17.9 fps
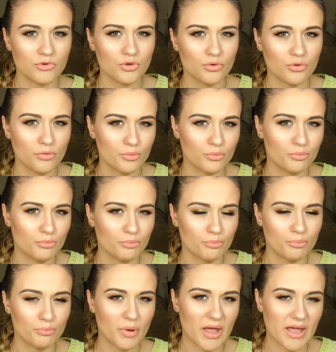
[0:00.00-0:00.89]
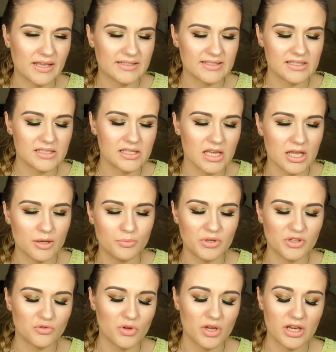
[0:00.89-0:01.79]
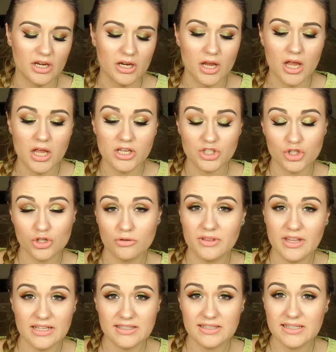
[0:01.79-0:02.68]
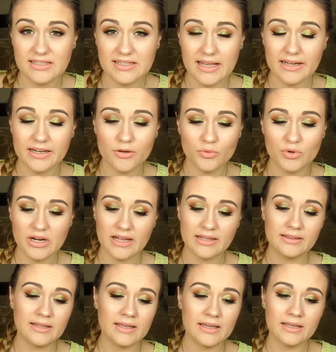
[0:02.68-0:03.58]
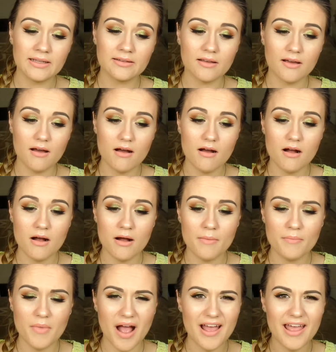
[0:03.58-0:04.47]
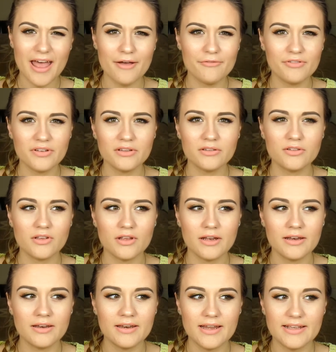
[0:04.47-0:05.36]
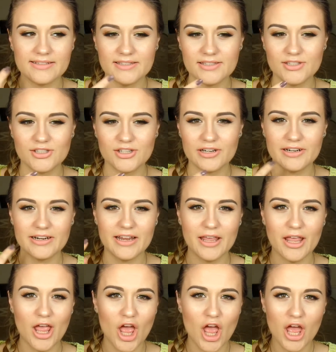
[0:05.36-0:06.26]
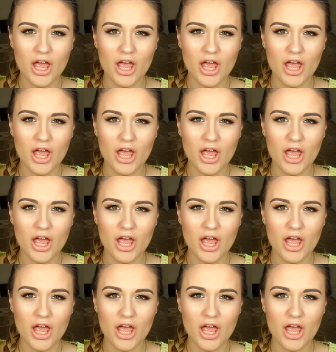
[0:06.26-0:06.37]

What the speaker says: toothpaste in between. So that's exactly what I did. I haven't necessarily